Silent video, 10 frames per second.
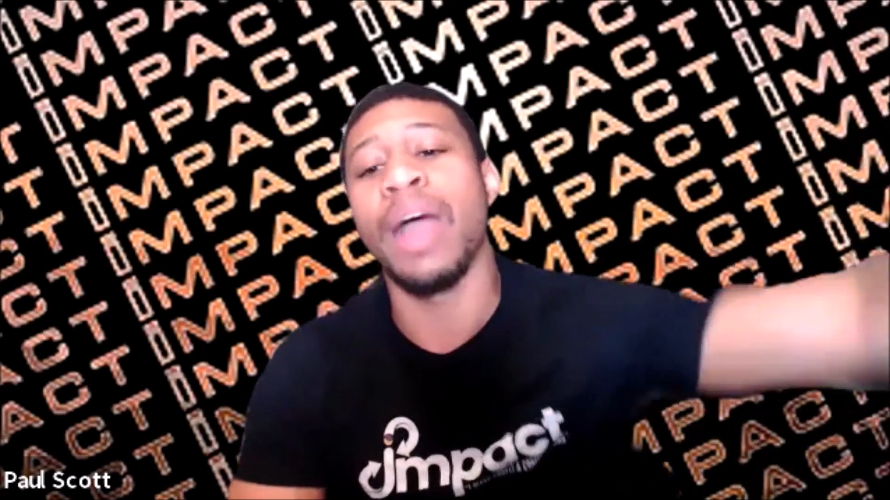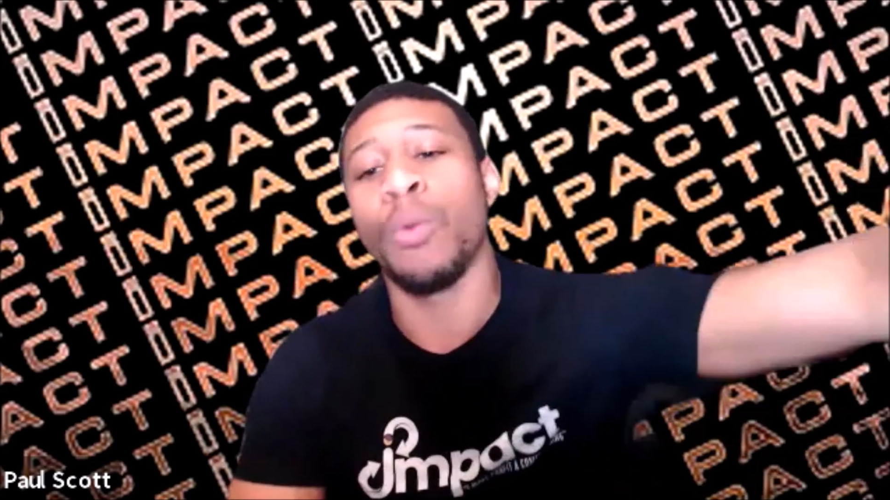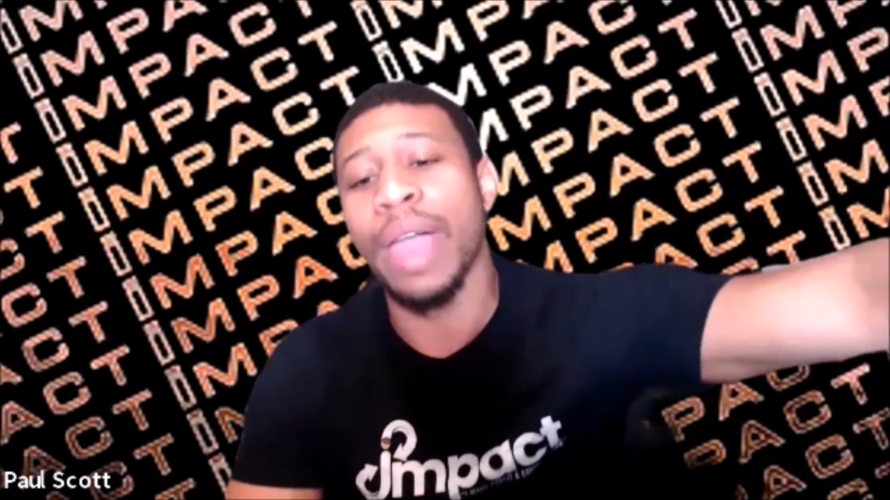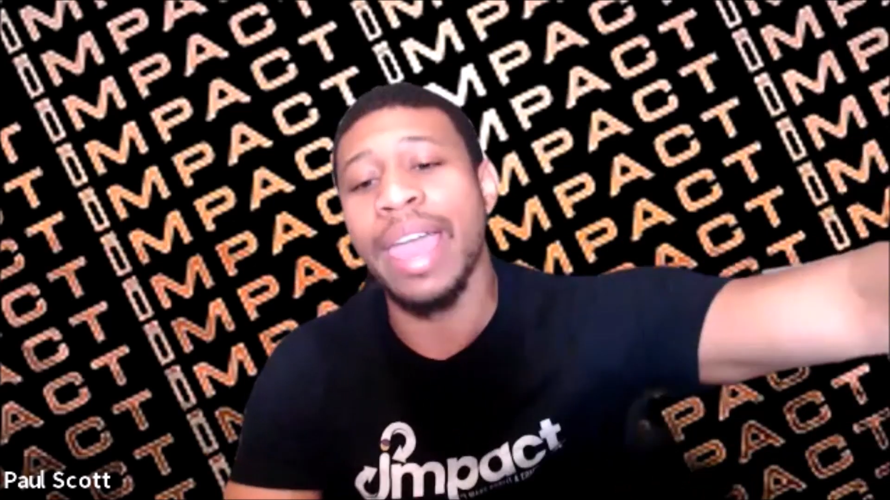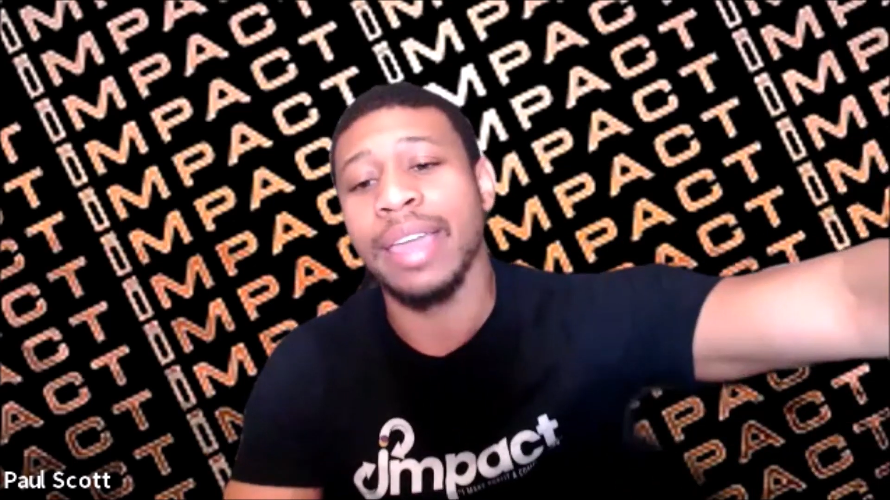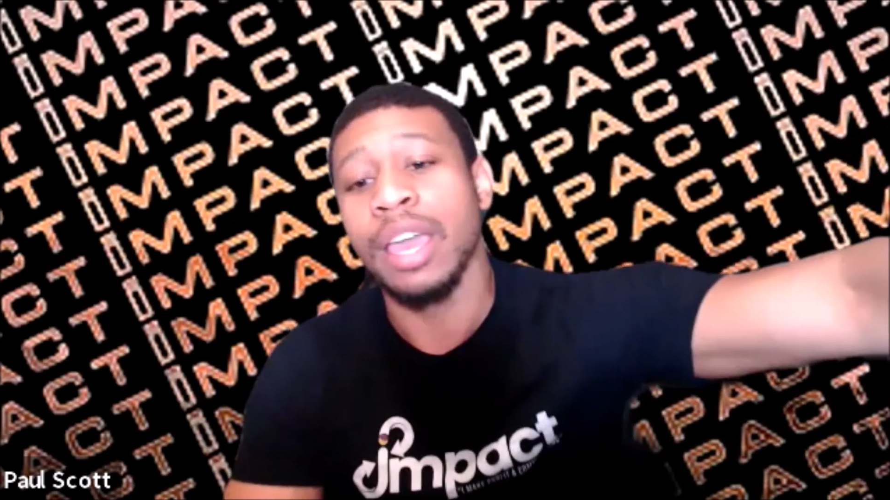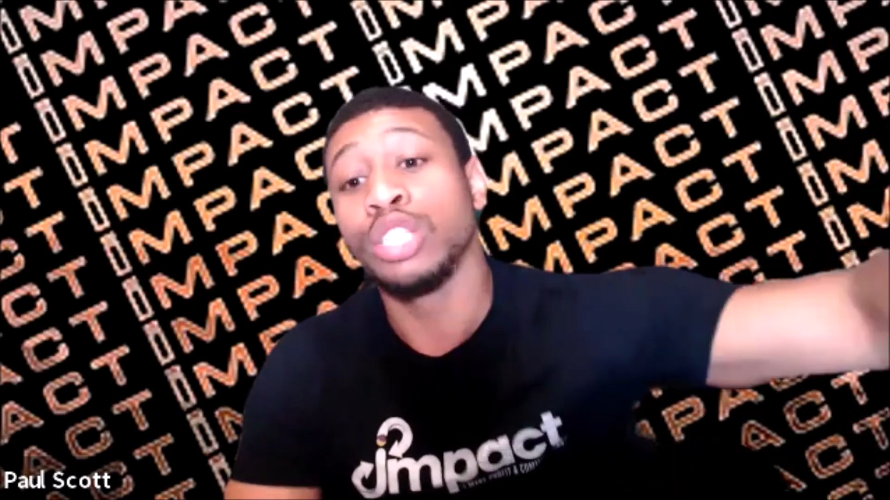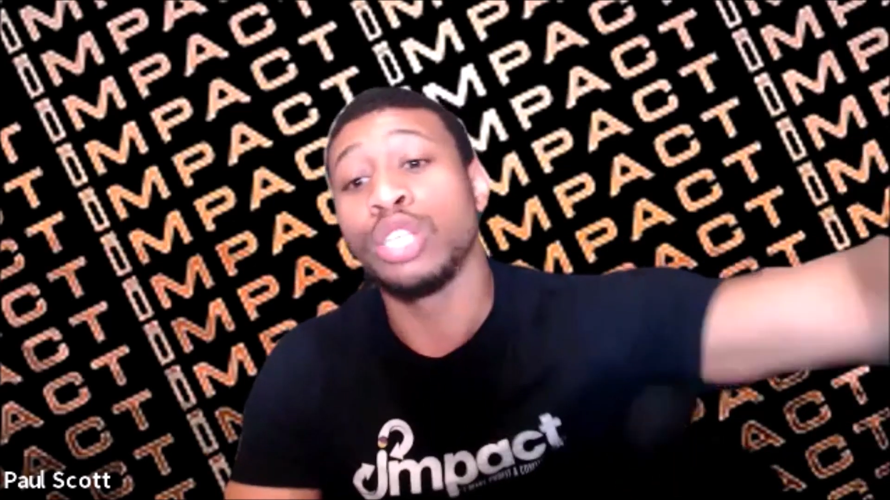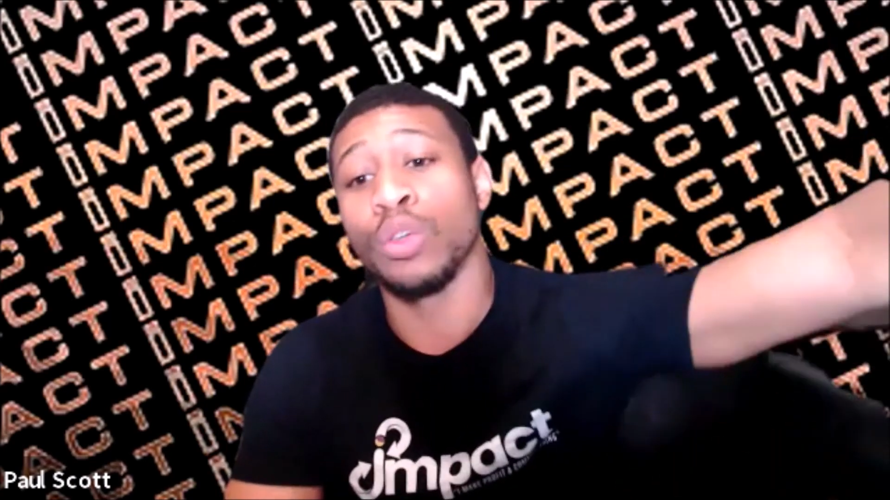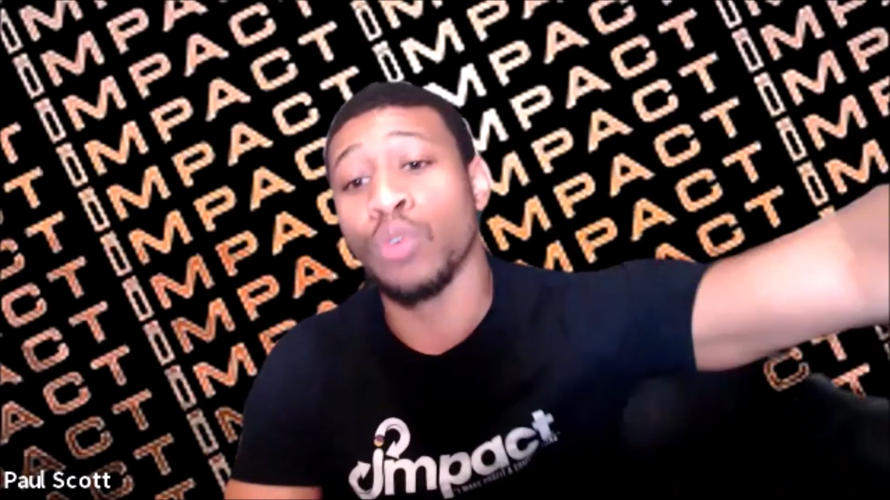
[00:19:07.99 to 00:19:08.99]
way
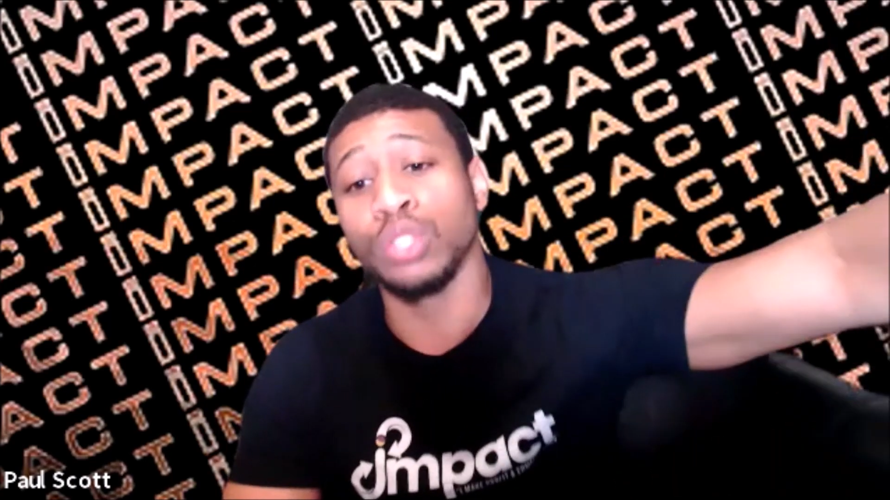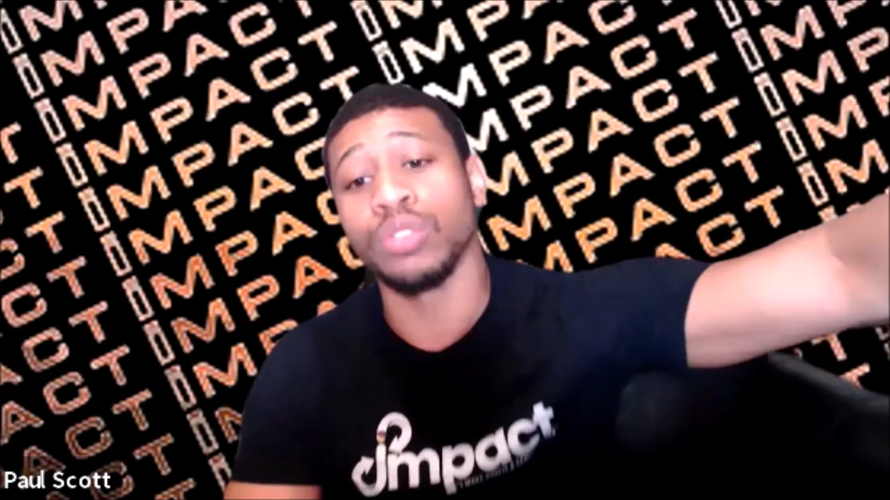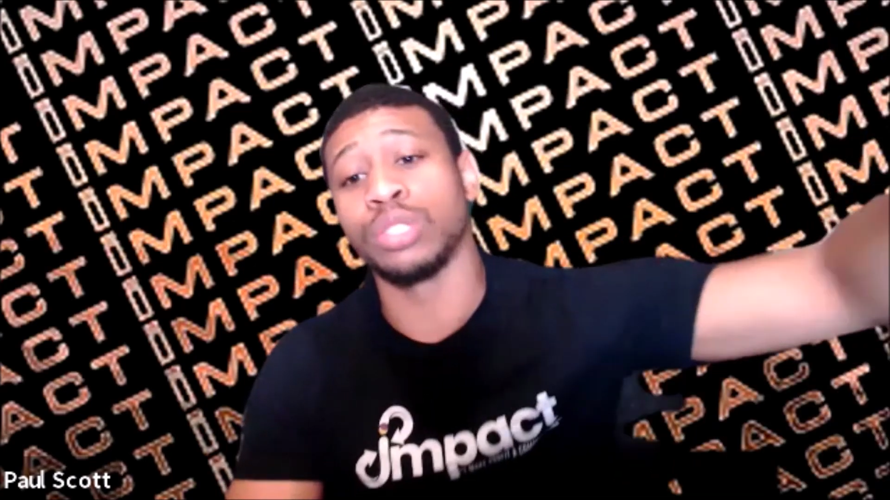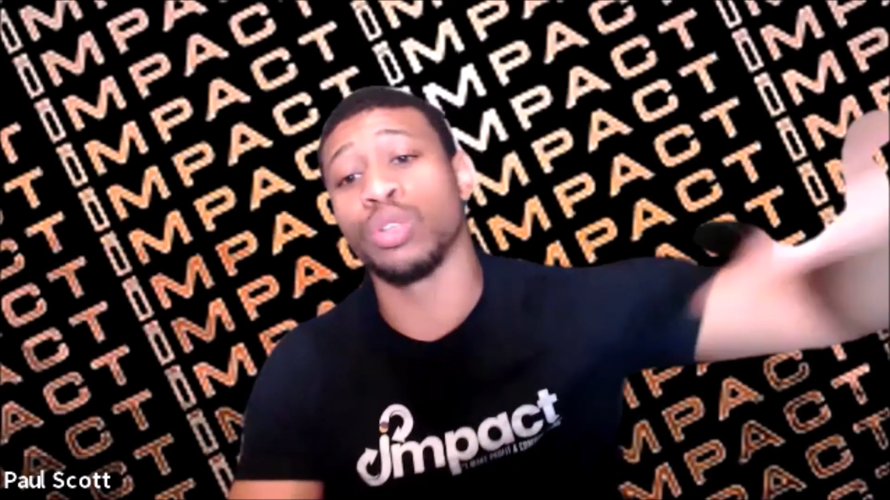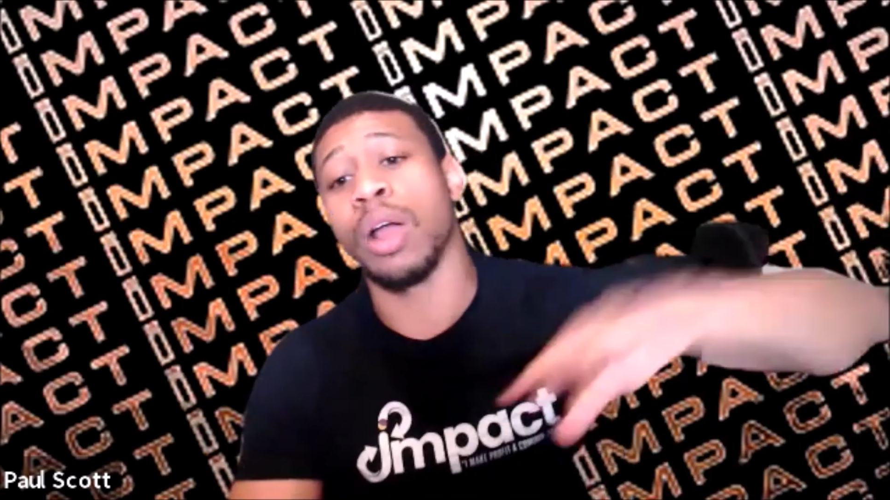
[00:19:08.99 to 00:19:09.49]
to the grocery store.